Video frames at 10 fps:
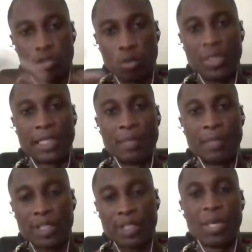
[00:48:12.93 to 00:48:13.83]
So we
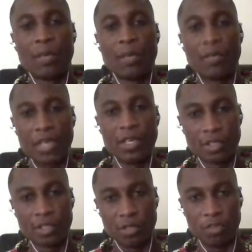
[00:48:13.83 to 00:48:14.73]
simplify
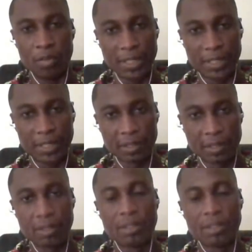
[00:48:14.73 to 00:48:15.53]
this information